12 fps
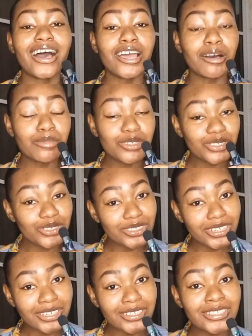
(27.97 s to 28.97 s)
I am a
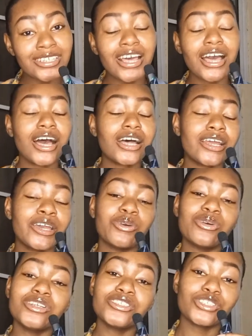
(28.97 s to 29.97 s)
student and I
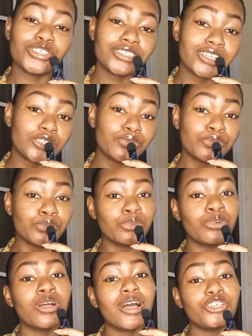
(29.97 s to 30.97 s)
own a successful